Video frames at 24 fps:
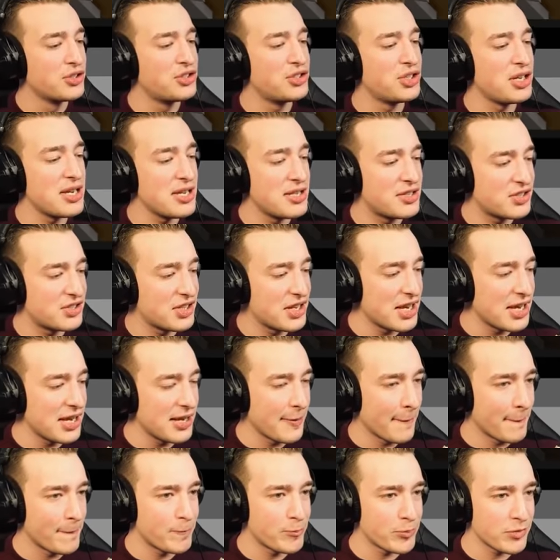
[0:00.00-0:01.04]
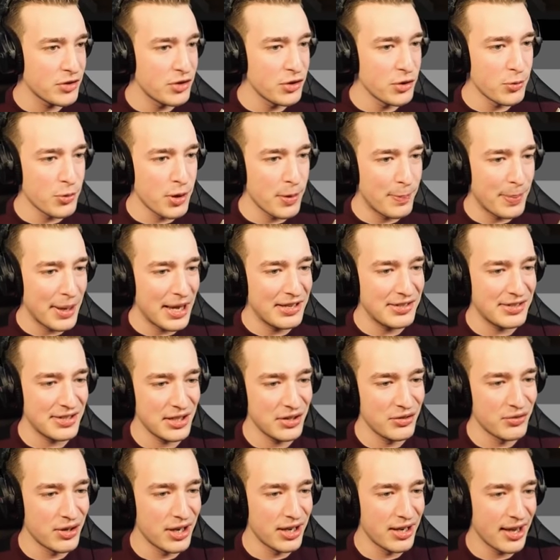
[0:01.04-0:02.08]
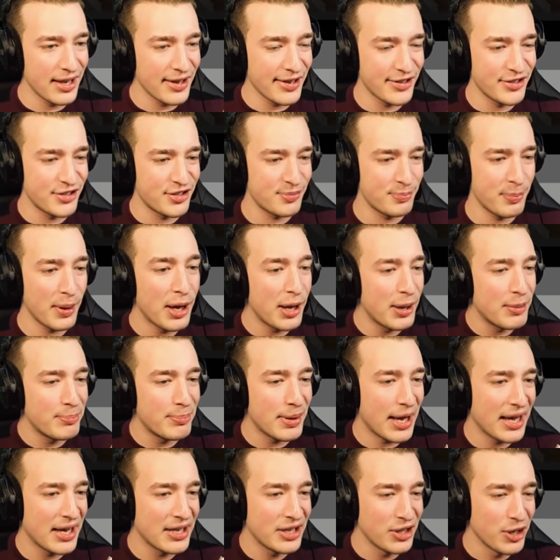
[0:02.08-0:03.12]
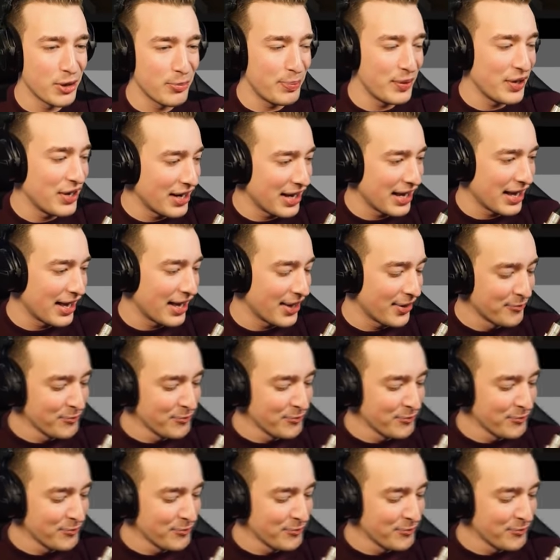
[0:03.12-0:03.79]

GT. Dude, we're basically running like a sperm bank up in here.